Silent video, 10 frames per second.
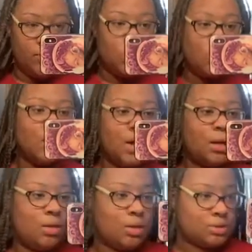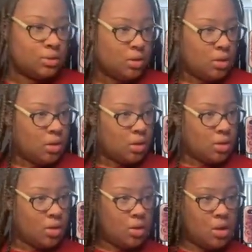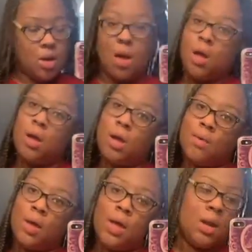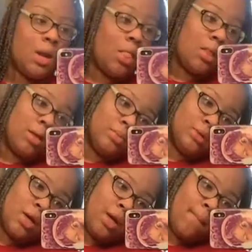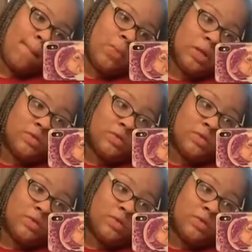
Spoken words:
you like this look, go ahead and thumbs up this